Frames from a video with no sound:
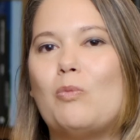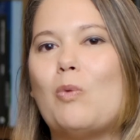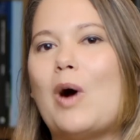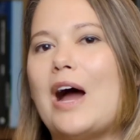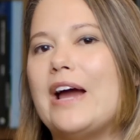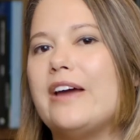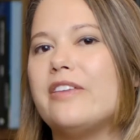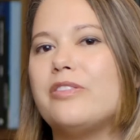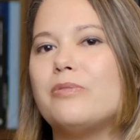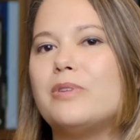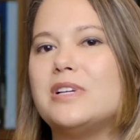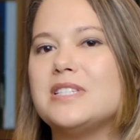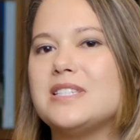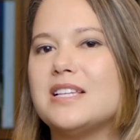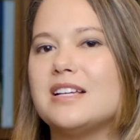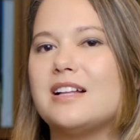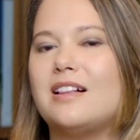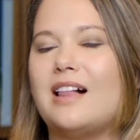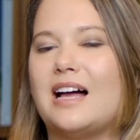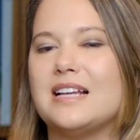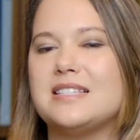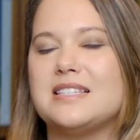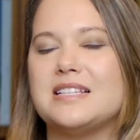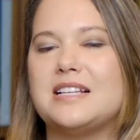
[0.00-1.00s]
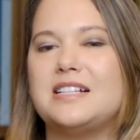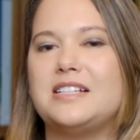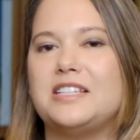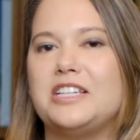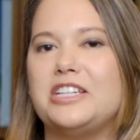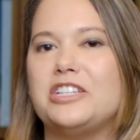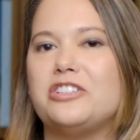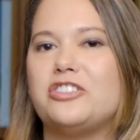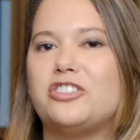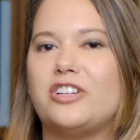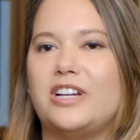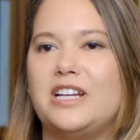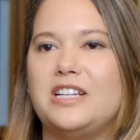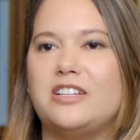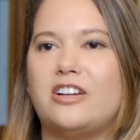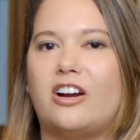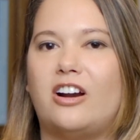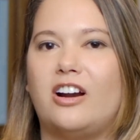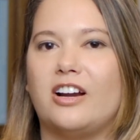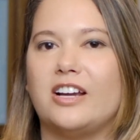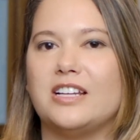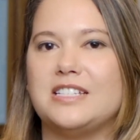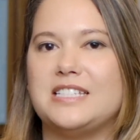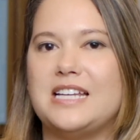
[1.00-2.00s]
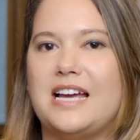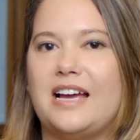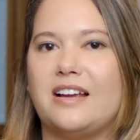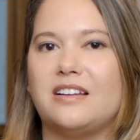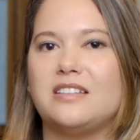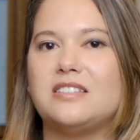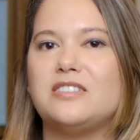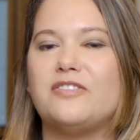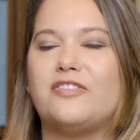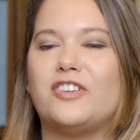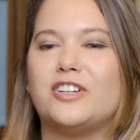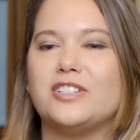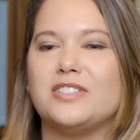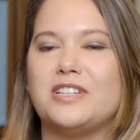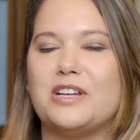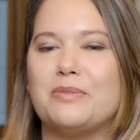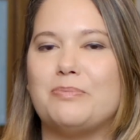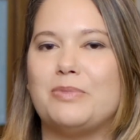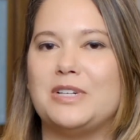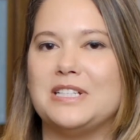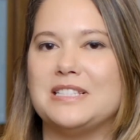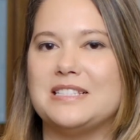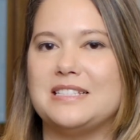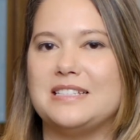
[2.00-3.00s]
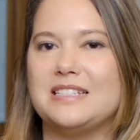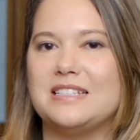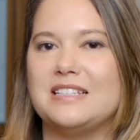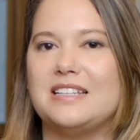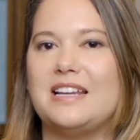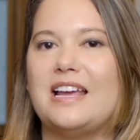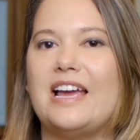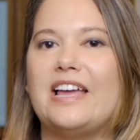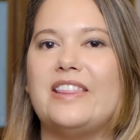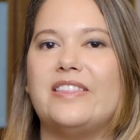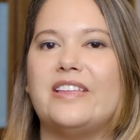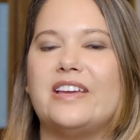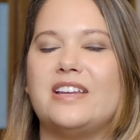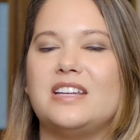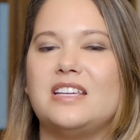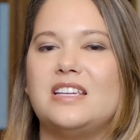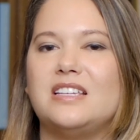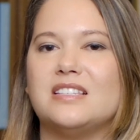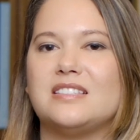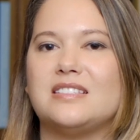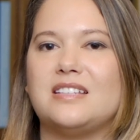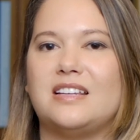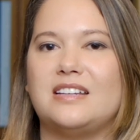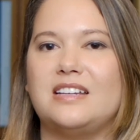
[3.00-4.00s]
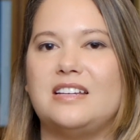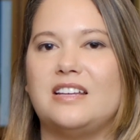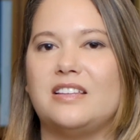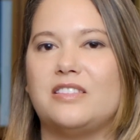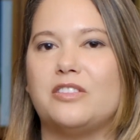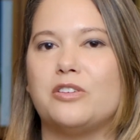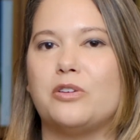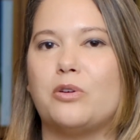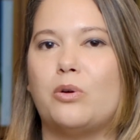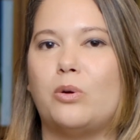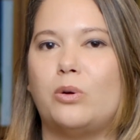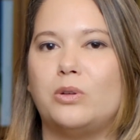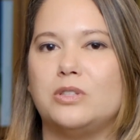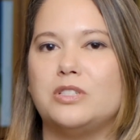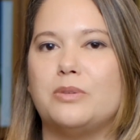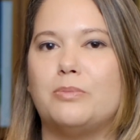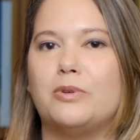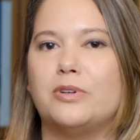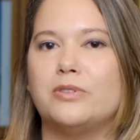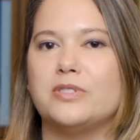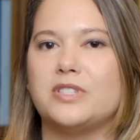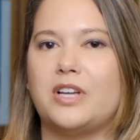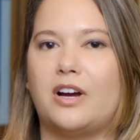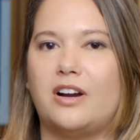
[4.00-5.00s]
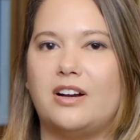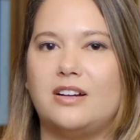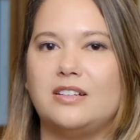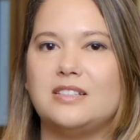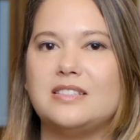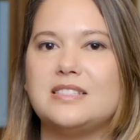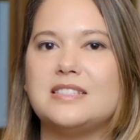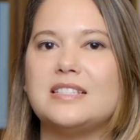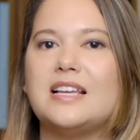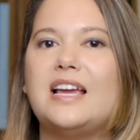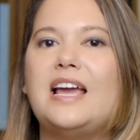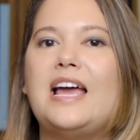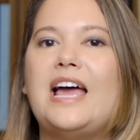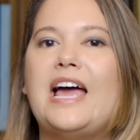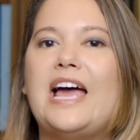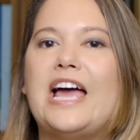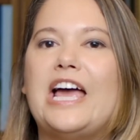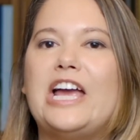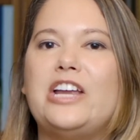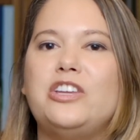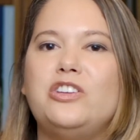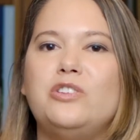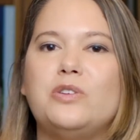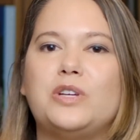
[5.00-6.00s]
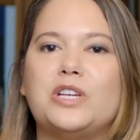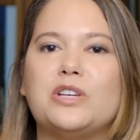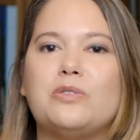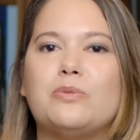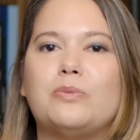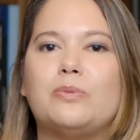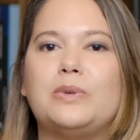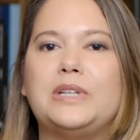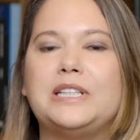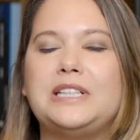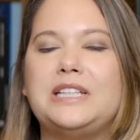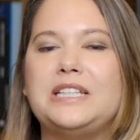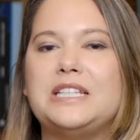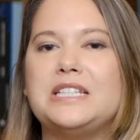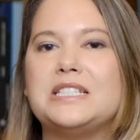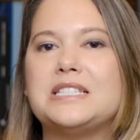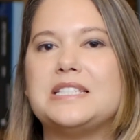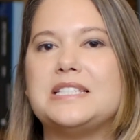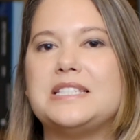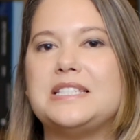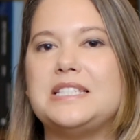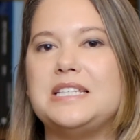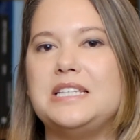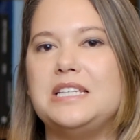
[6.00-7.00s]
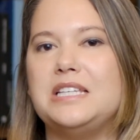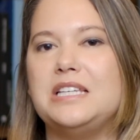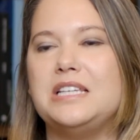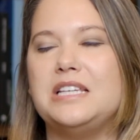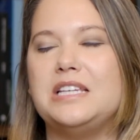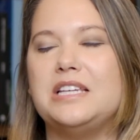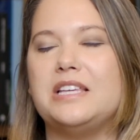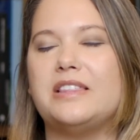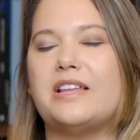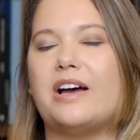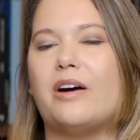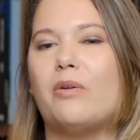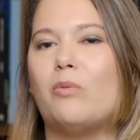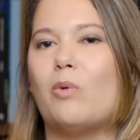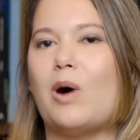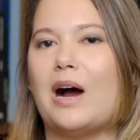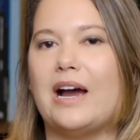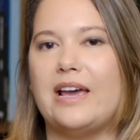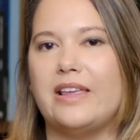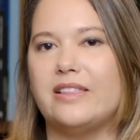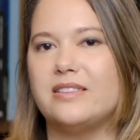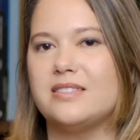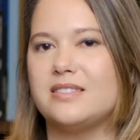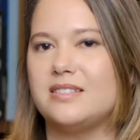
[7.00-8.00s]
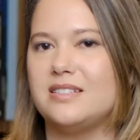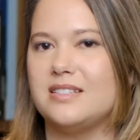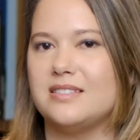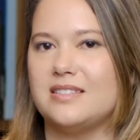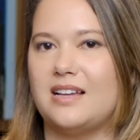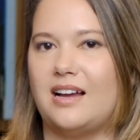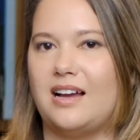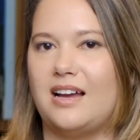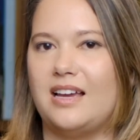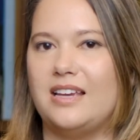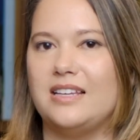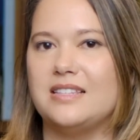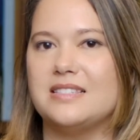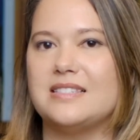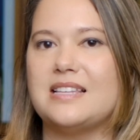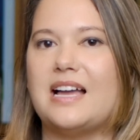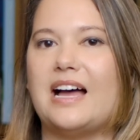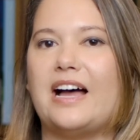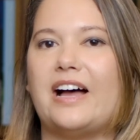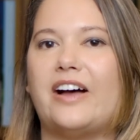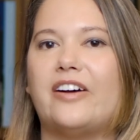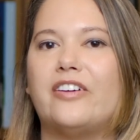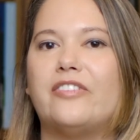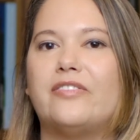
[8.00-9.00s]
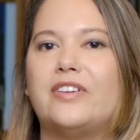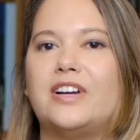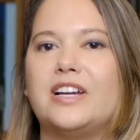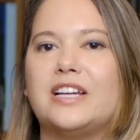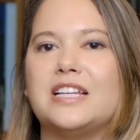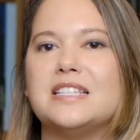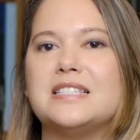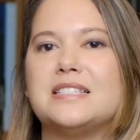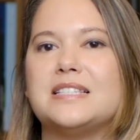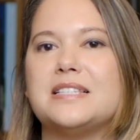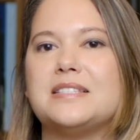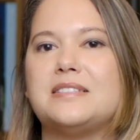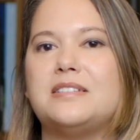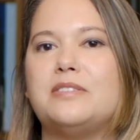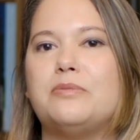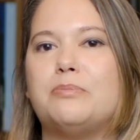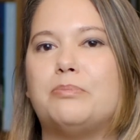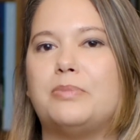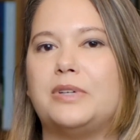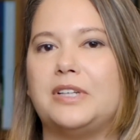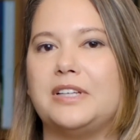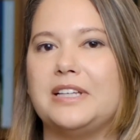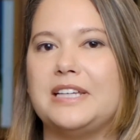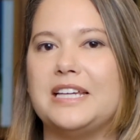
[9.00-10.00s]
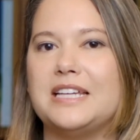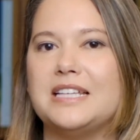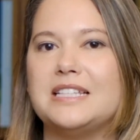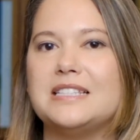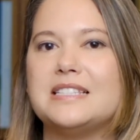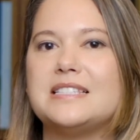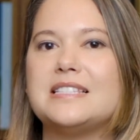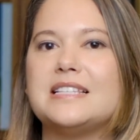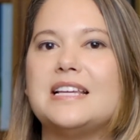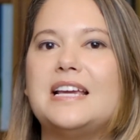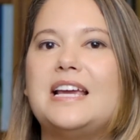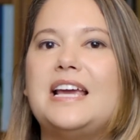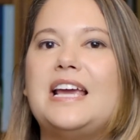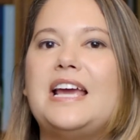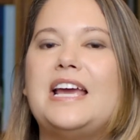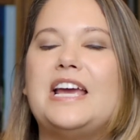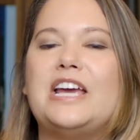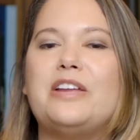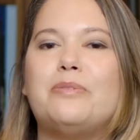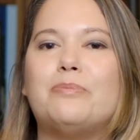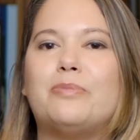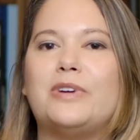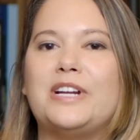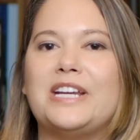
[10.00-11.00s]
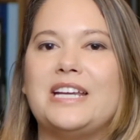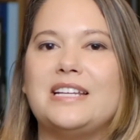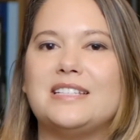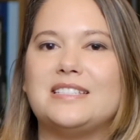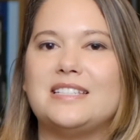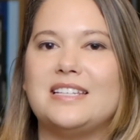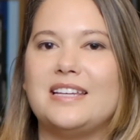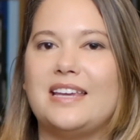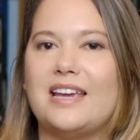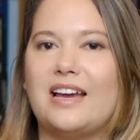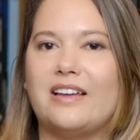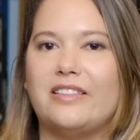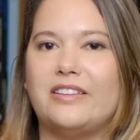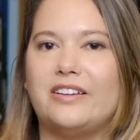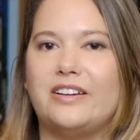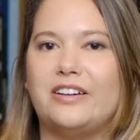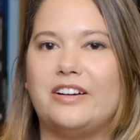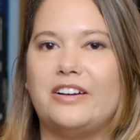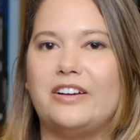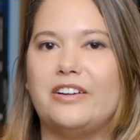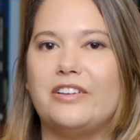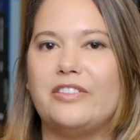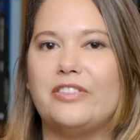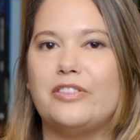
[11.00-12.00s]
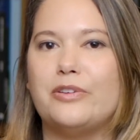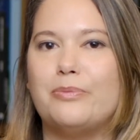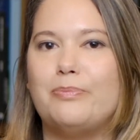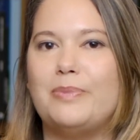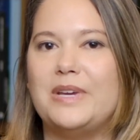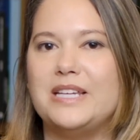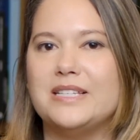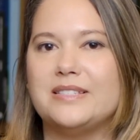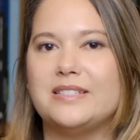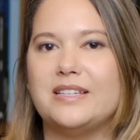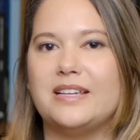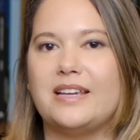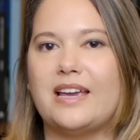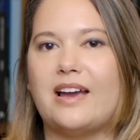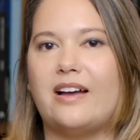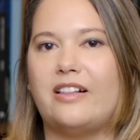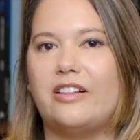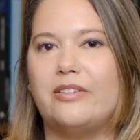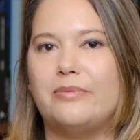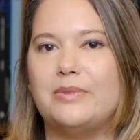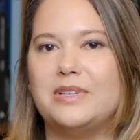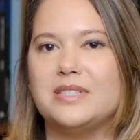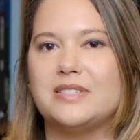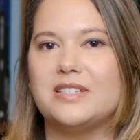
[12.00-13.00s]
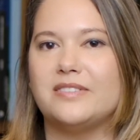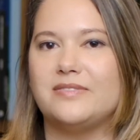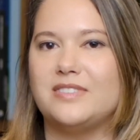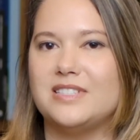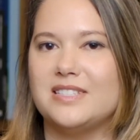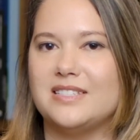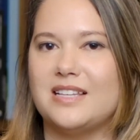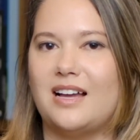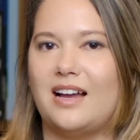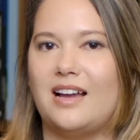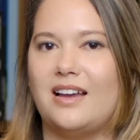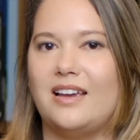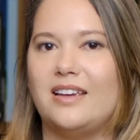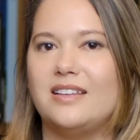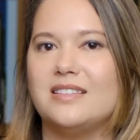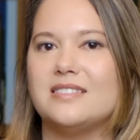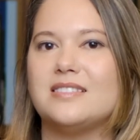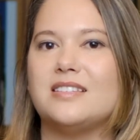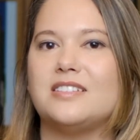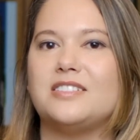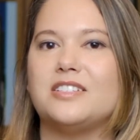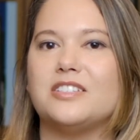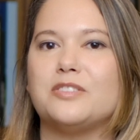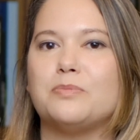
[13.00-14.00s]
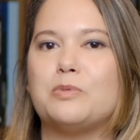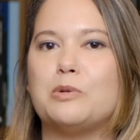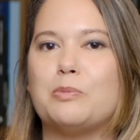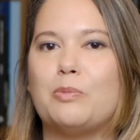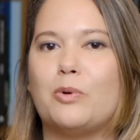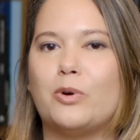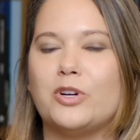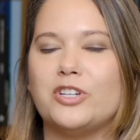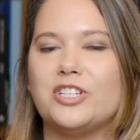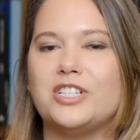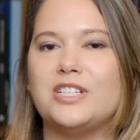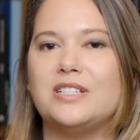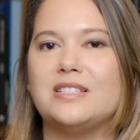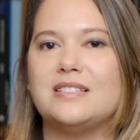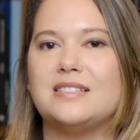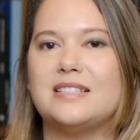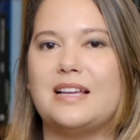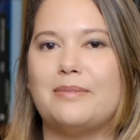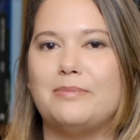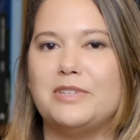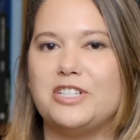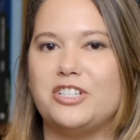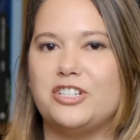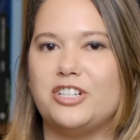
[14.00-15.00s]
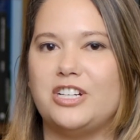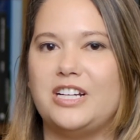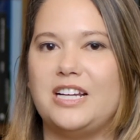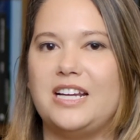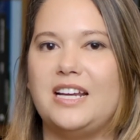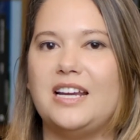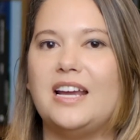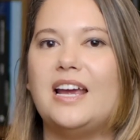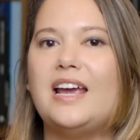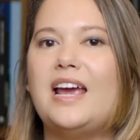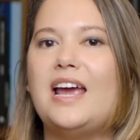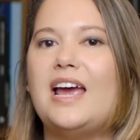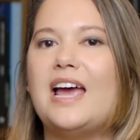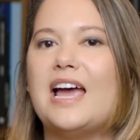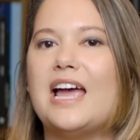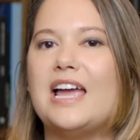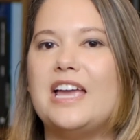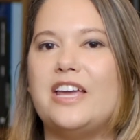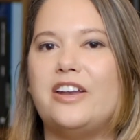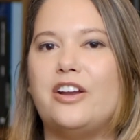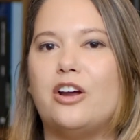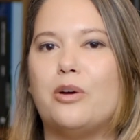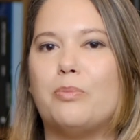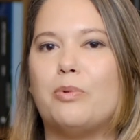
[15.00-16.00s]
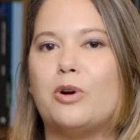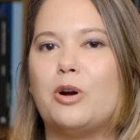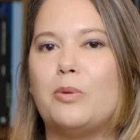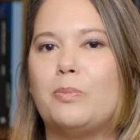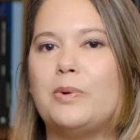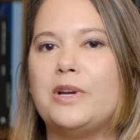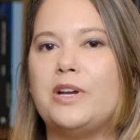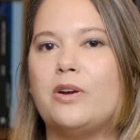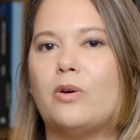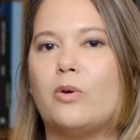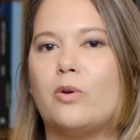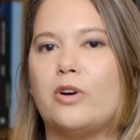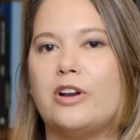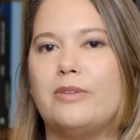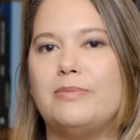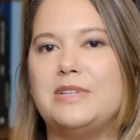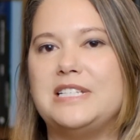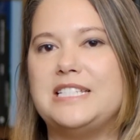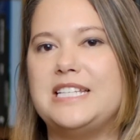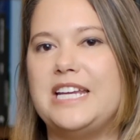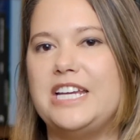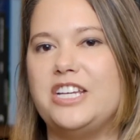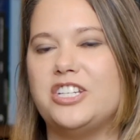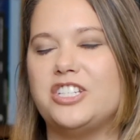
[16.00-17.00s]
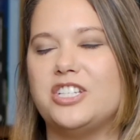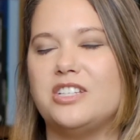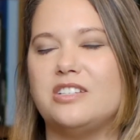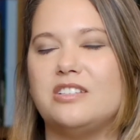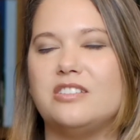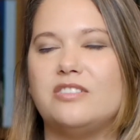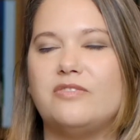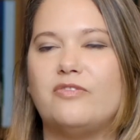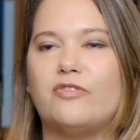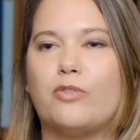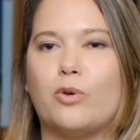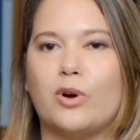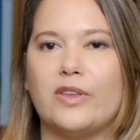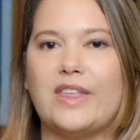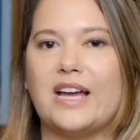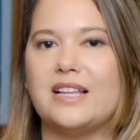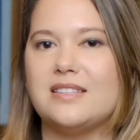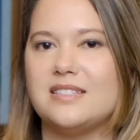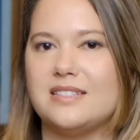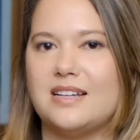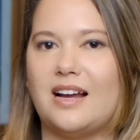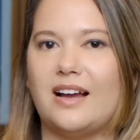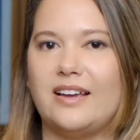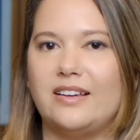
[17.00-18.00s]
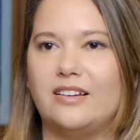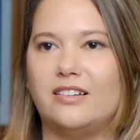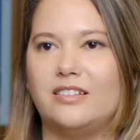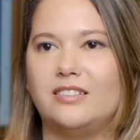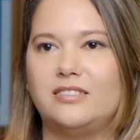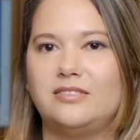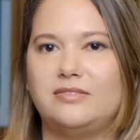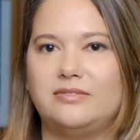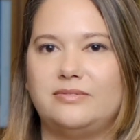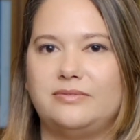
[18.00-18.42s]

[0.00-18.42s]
Wyeth was a classically trained architect, first at Princeton, and then he studied at the École des Beaux-Arts. And you can really see that Wyeth's designs have a consistent brilliance in bringing together the basic elements of design, such as proportion, symmetry, and appropriate ornamentation for that style.